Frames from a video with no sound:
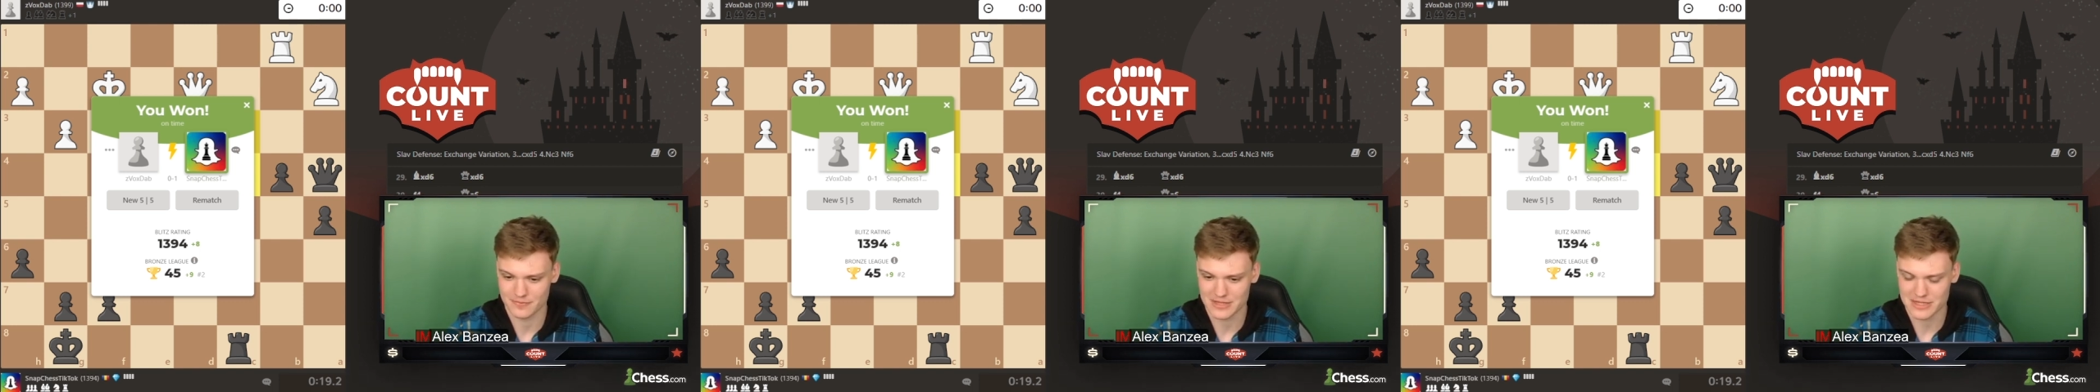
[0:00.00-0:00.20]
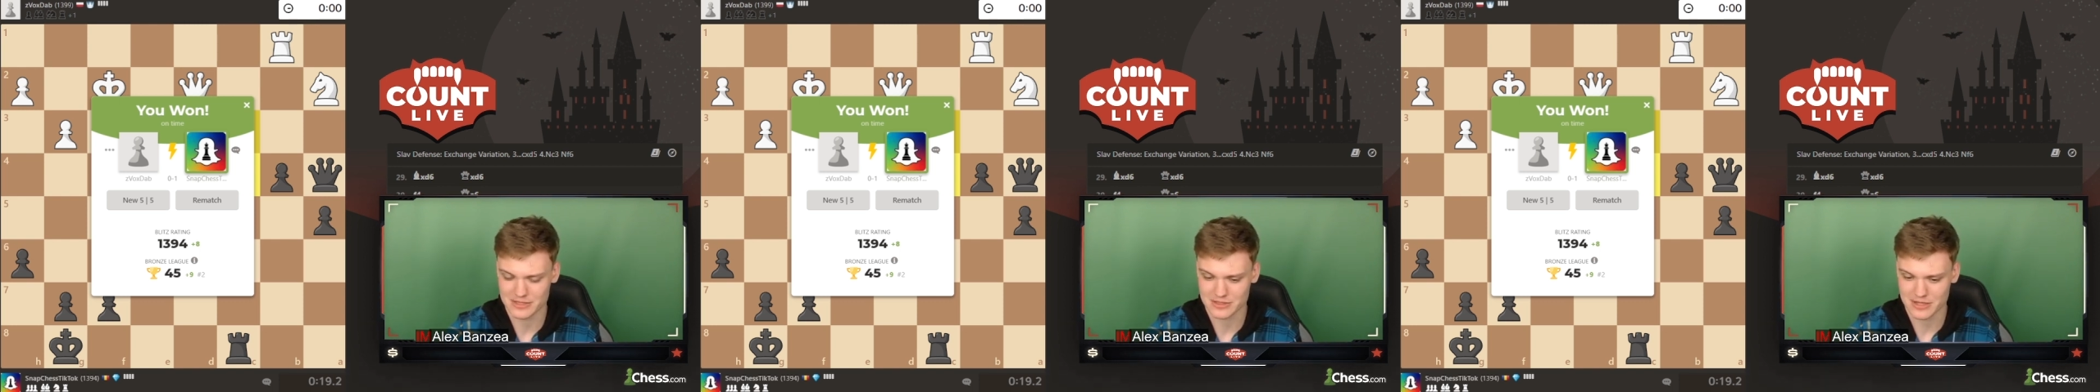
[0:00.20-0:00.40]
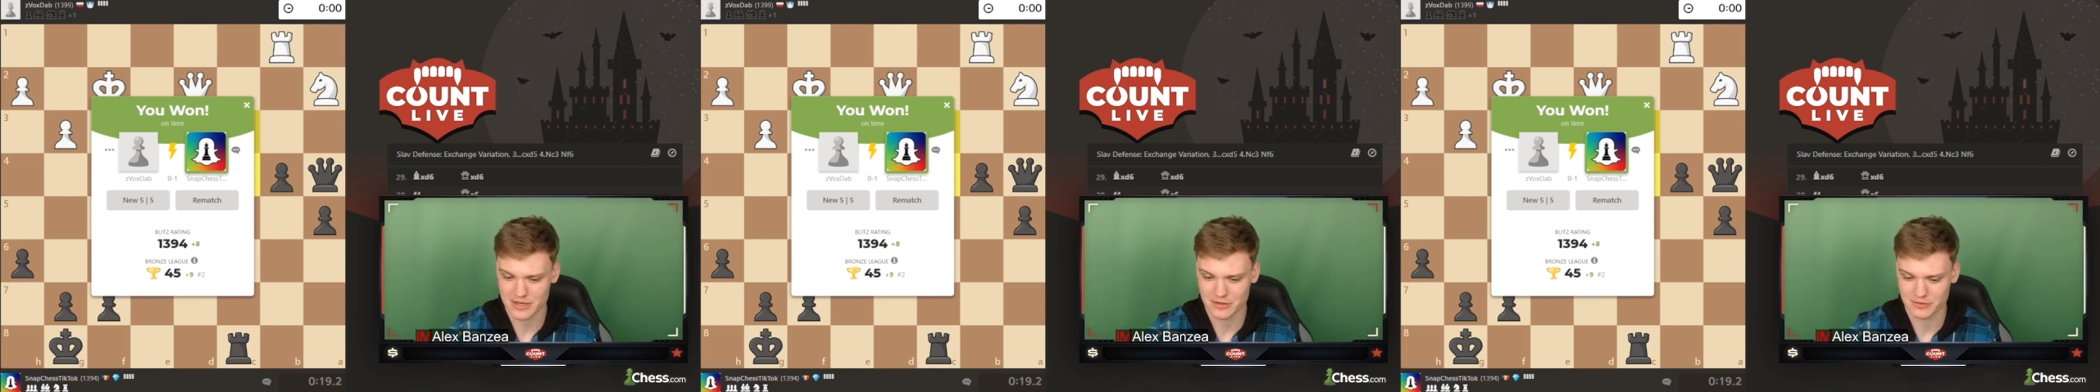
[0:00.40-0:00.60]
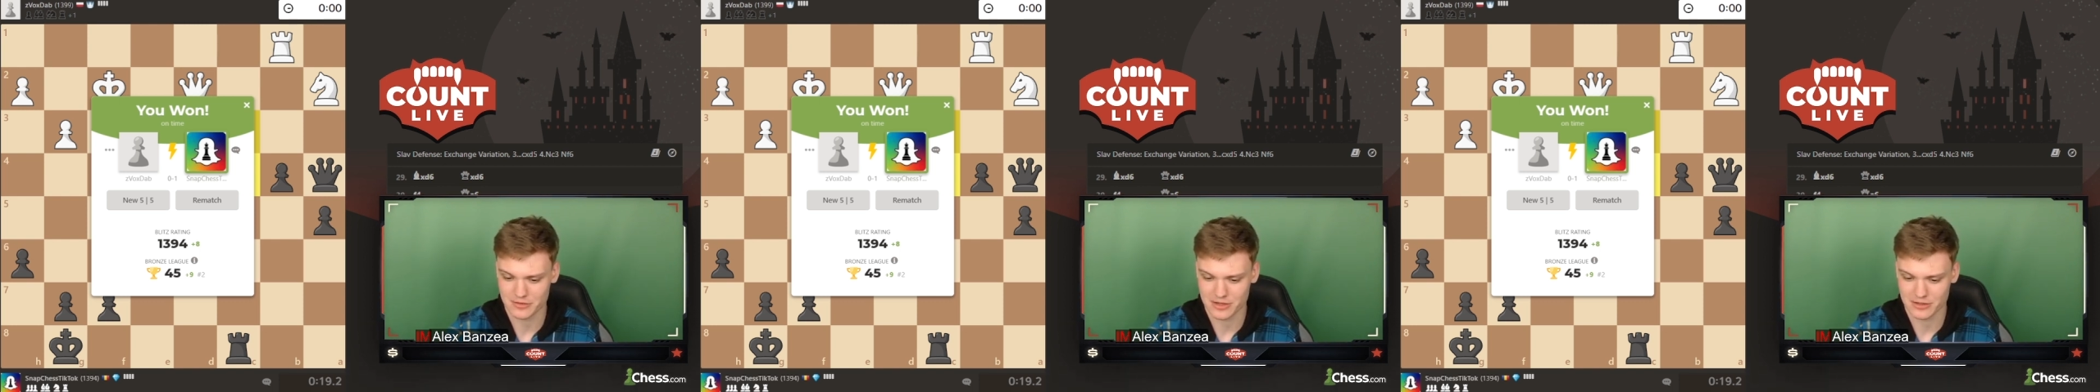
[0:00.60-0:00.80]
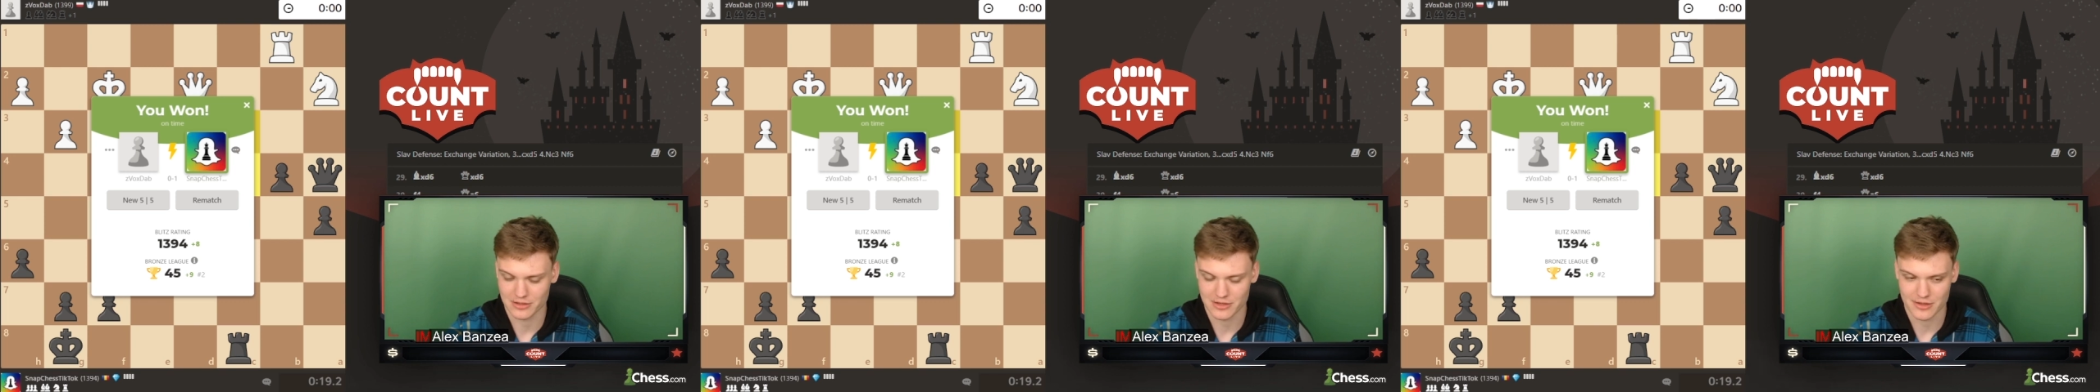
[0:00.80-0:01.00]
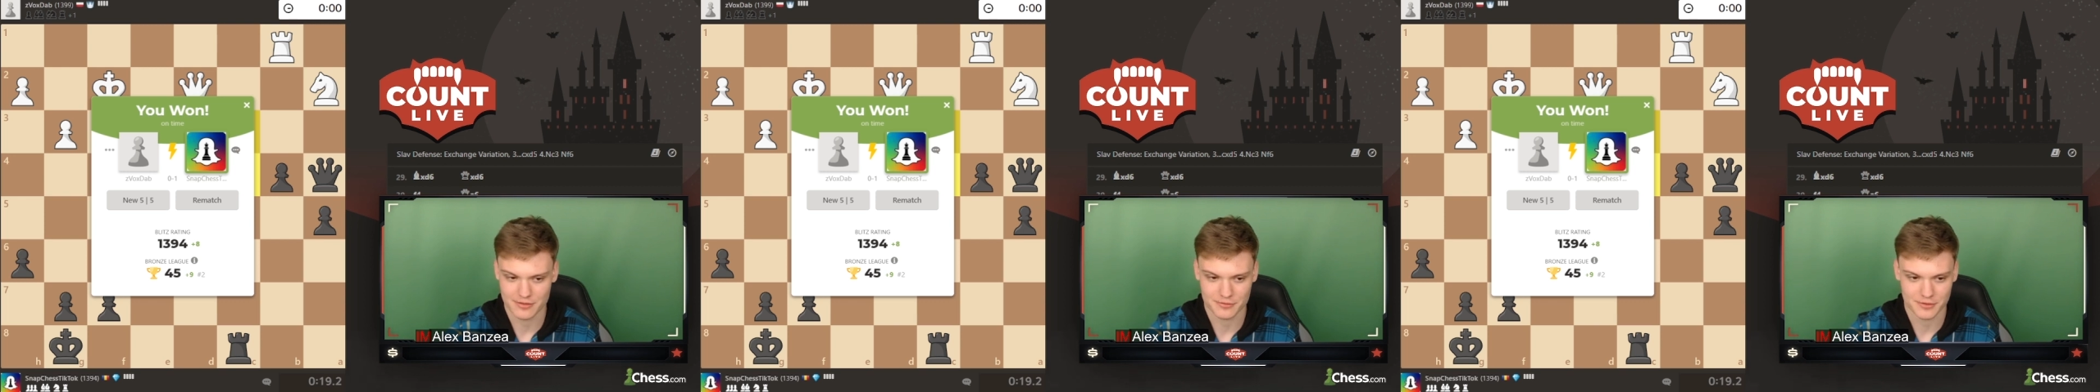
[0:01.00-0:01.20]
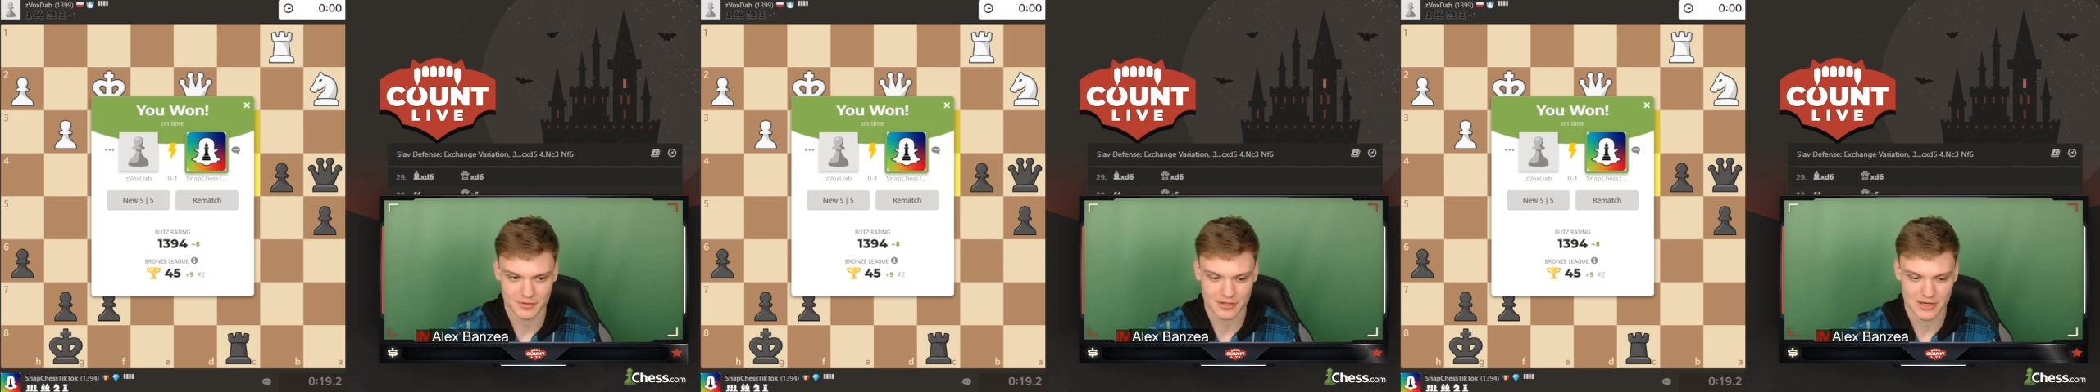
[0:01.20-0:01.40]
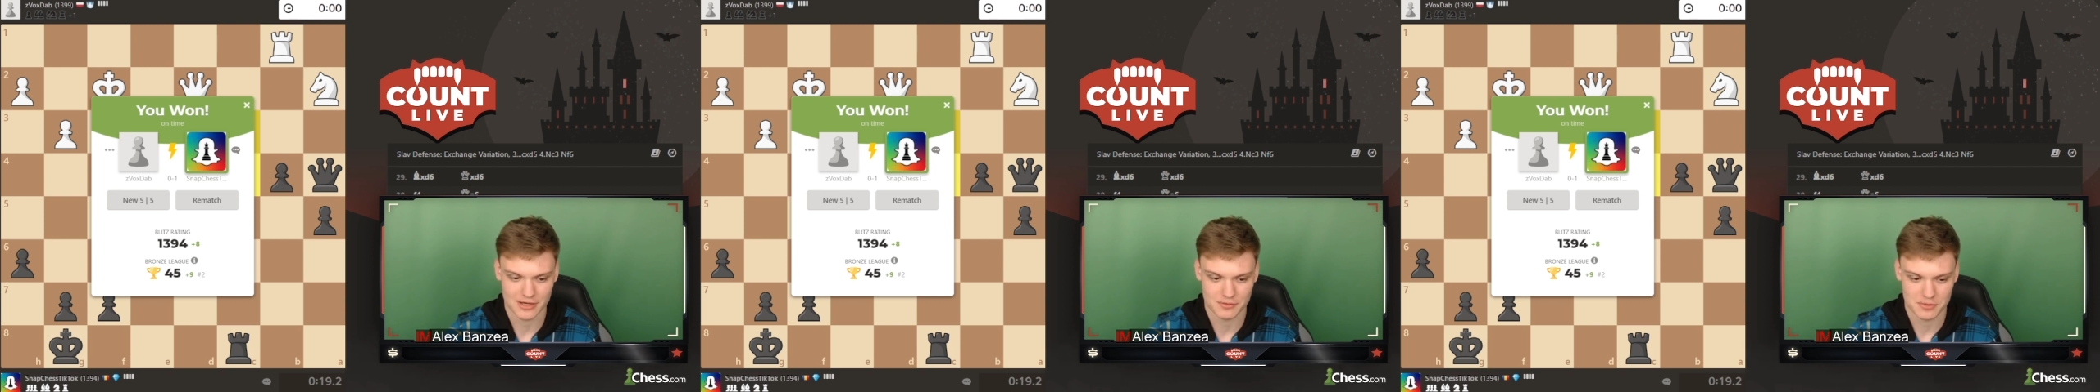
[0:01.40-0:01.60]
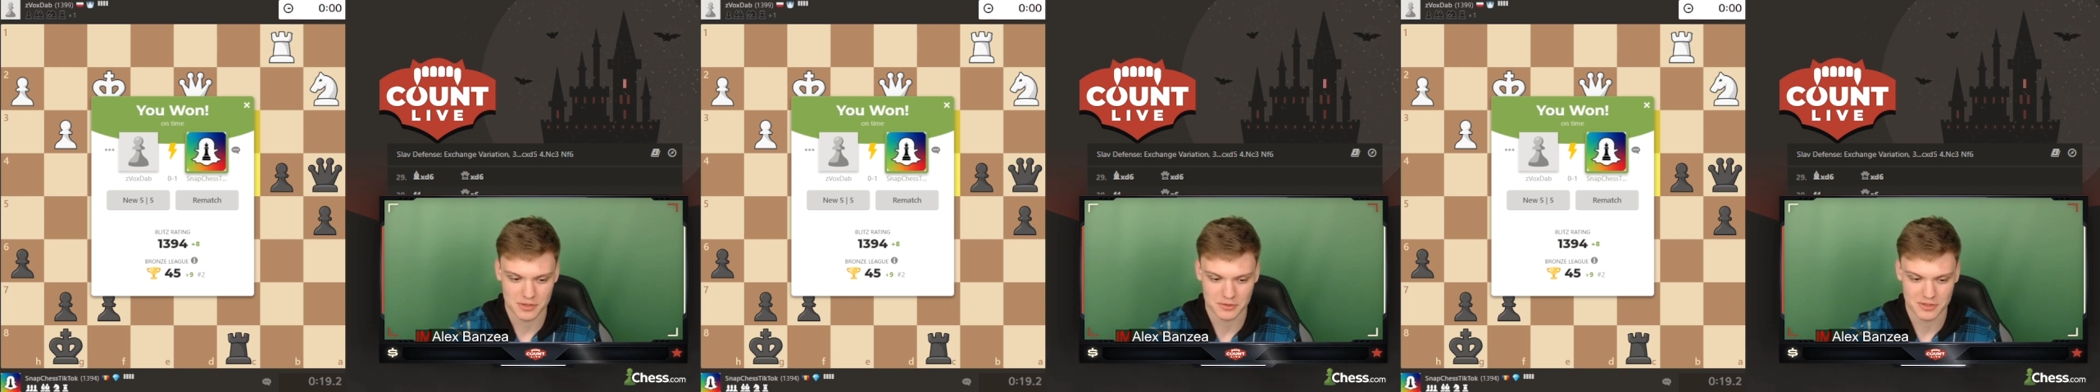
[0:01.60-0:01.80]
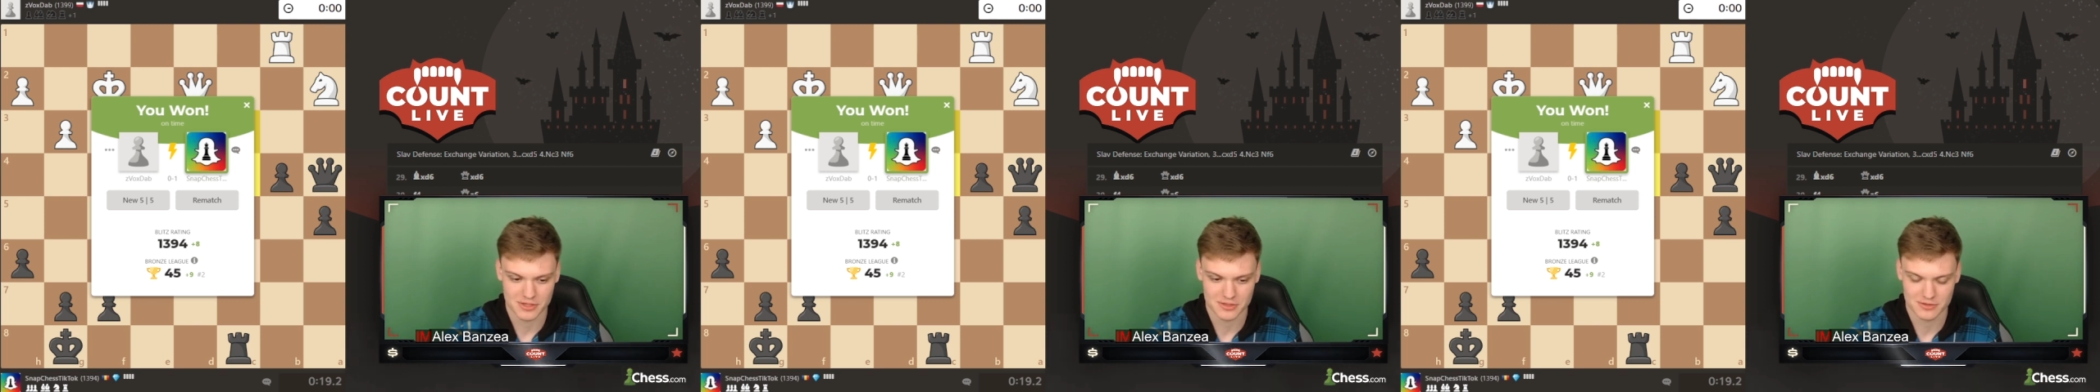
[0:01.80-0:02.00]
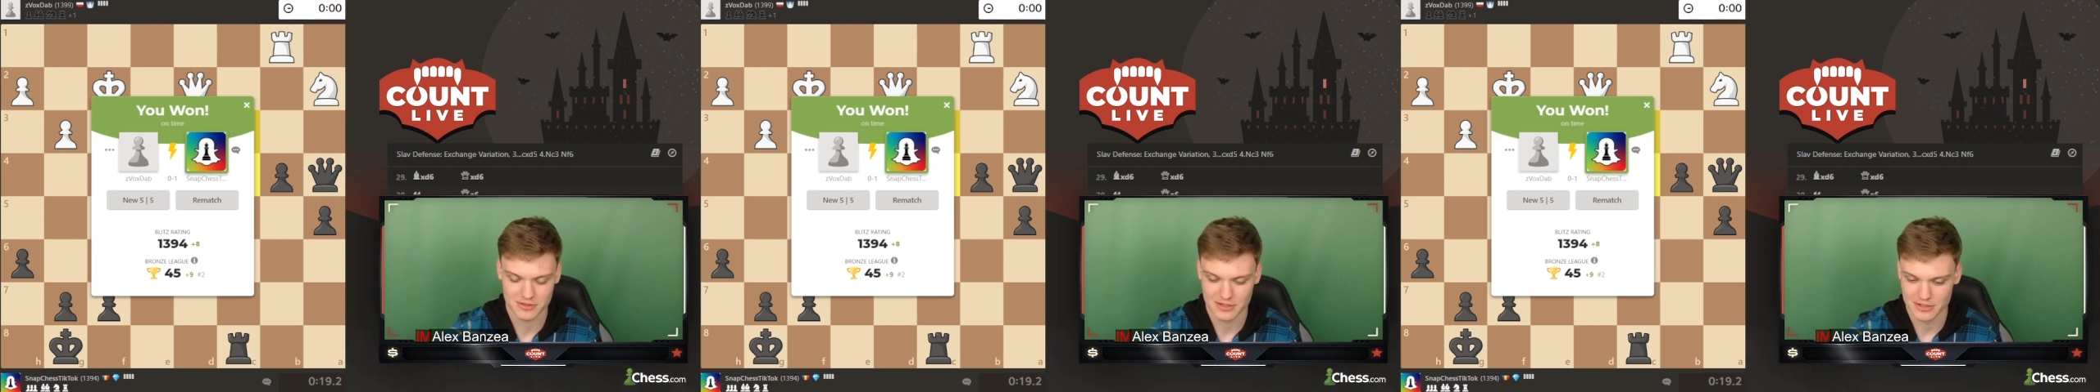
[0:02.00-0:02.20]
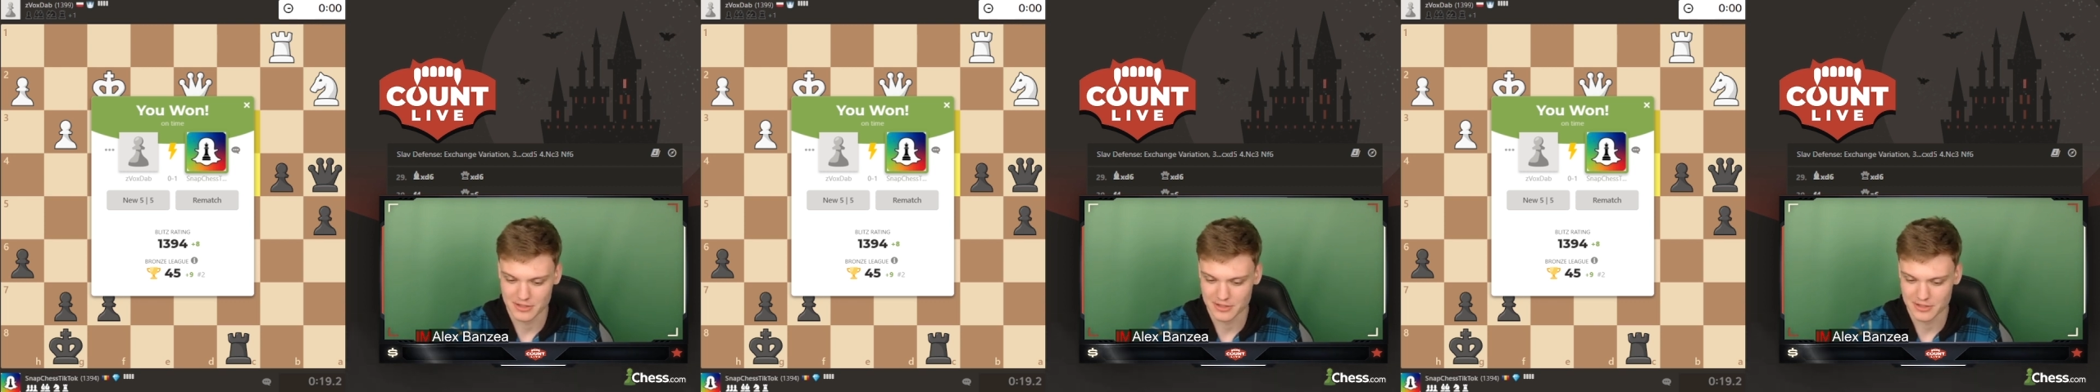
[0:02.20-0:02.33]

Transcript: That's kind of ugly. I forgot about it.